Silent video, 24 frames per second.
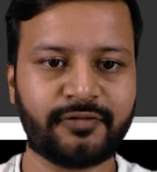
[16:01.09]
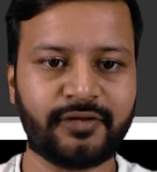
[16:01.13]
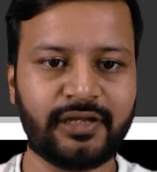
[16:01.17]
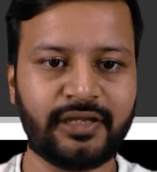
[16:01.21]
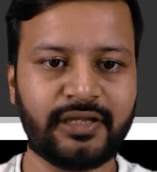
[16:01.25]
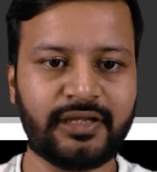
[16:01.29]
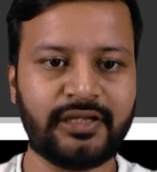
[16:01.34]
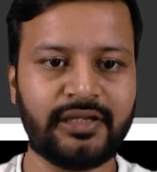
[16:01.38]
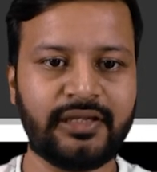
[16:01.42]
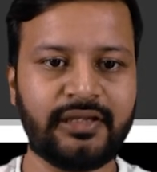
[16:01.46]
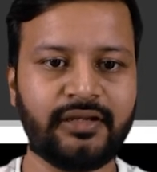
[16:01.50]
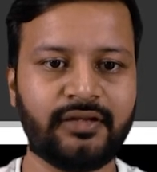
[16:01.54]

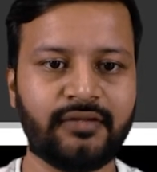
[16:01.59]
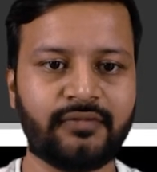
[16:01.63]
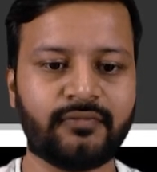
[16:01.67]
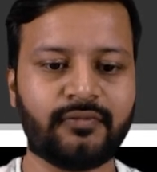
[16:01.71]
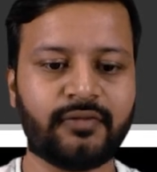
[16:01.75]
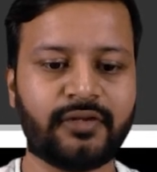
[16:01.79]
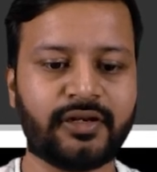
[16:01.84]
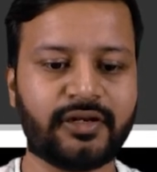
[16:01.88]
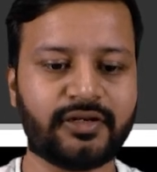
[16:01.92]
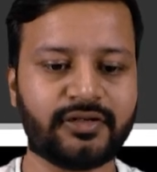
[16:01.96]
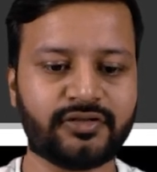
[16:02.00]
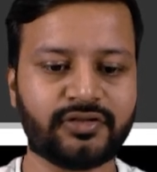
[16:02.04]
D, we
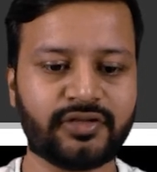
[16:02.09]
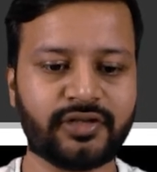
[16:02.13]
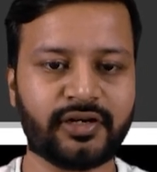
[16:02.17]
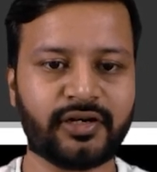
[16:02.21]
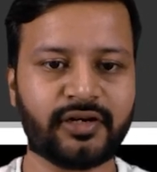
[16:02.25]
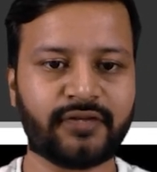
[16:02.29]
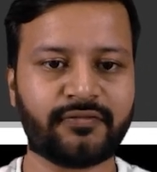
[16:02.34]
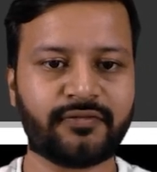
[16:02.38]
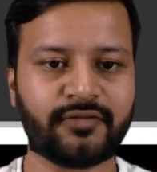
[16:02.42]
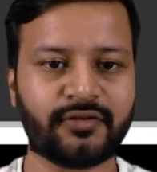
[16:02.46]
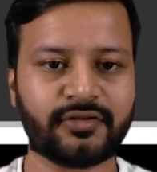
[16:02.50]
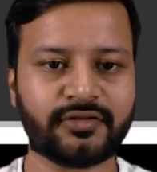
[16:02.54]
can check it
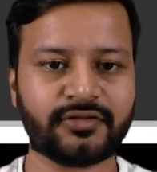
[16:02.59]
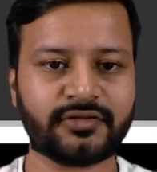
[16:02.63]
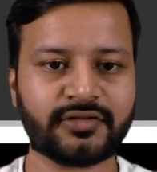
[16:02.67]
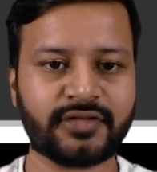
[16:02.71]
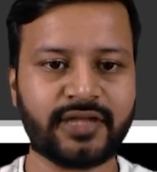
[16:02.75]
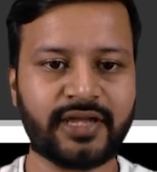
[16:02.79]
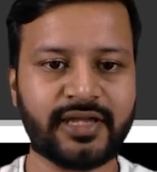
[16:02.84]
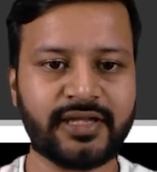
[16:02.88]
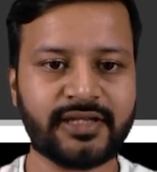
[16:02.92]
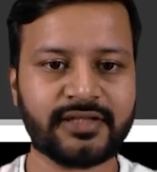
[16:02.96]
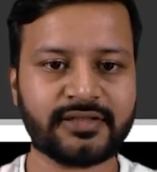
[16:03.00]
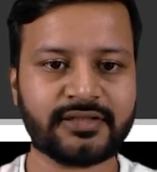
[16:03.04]
for
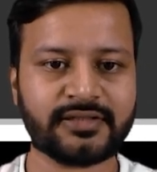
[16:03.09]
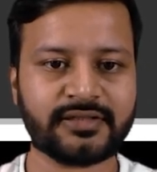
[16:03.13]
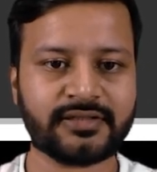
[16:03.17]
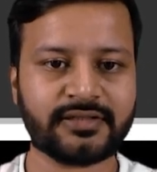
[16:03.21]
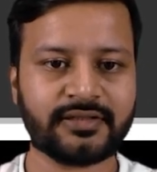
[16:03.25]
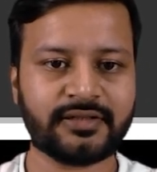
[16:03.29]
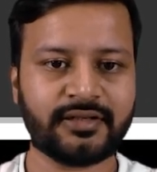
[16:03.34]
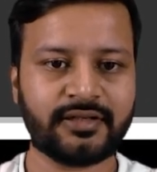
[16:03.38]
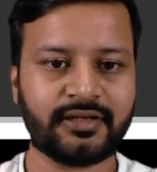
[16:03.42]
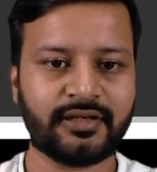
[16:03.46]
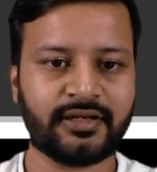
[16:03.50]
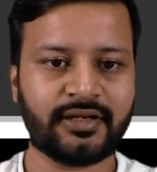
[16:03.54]
S.
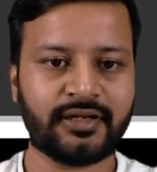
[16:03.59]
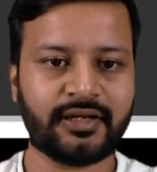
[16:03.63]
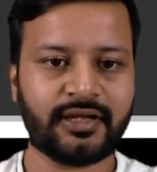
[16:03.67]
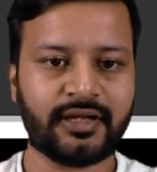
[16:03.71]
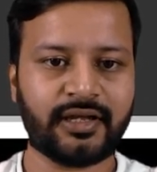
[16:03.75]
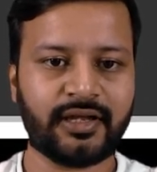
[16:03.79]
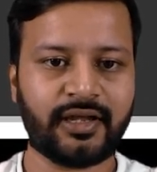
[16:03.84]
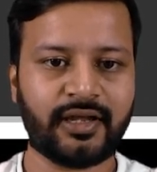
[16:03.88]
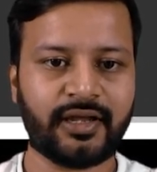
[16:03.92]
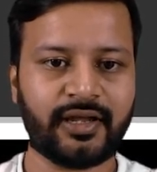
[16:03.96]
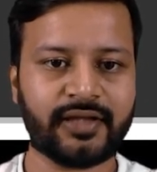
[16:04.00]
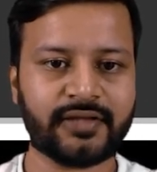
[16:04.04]

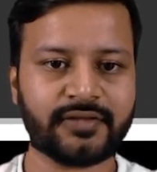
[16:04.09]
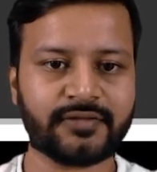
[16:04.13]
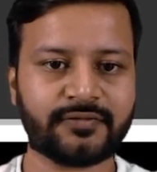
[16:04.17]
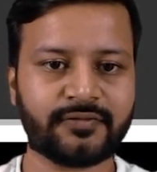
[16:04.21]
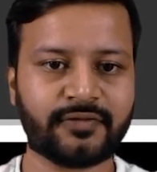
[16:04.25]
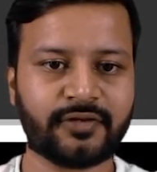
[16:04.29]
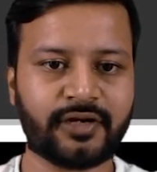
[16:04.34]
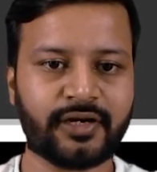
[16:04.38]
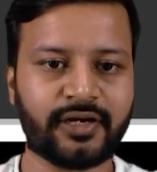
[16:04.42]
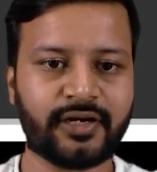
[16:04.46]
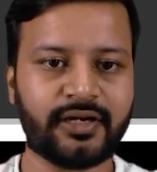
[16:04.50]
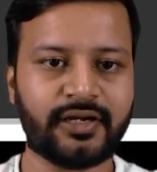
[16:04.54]
S
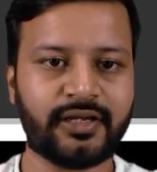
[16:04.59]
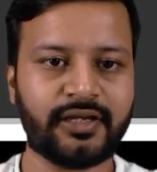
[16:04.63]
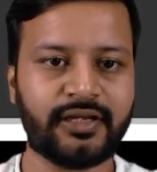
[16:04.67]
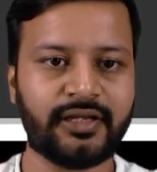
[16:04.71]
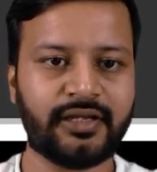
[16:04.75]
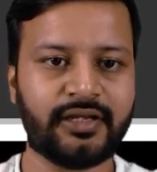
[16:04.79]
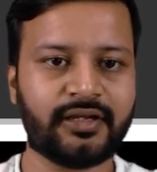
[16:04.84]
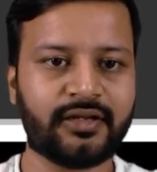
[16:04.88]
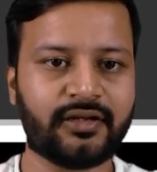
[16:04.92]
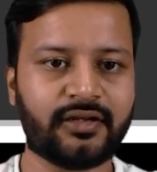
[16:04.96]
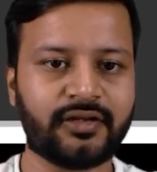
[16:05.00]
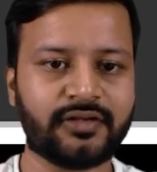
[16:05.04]
for
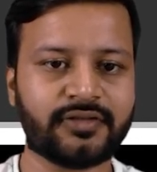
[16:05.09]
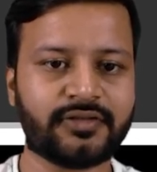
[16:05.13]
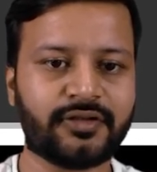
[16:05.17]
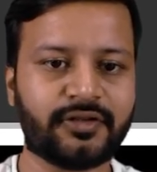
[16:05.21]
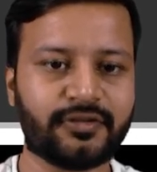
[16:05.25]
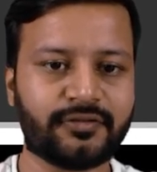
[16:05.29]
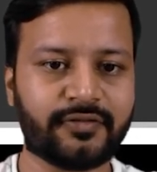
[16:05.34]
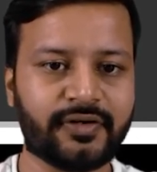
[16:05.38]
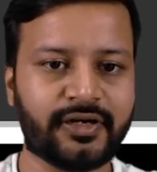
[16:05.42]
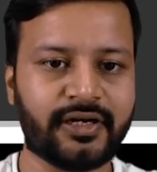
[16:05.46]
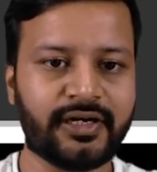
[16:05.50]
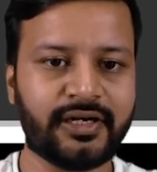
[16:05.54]
ID. Instead
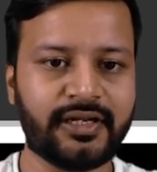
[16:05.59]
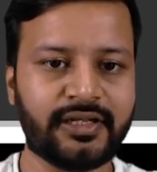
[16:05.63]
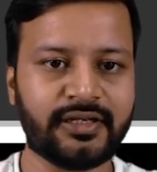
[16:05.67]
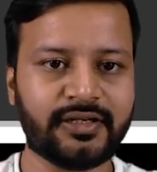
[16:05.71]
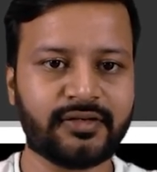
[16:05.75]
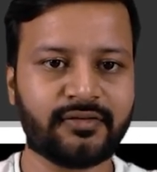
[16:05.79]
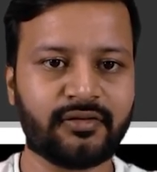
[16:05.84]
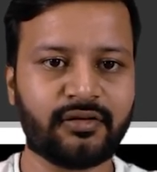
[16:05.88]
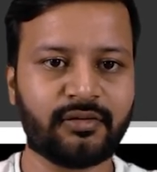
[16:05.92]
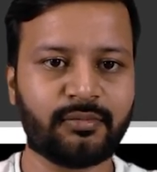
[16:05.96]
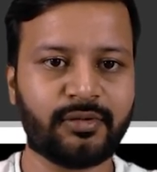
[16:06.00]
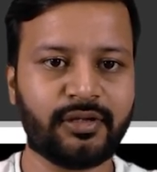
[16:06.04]
of ID, it
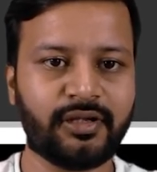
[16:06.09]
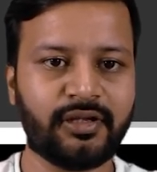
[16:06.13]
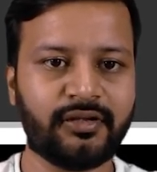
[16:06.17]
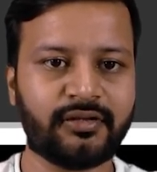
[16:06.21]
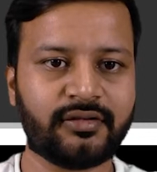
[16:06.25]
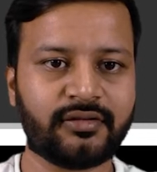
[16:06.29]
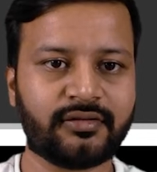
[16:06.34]
will be,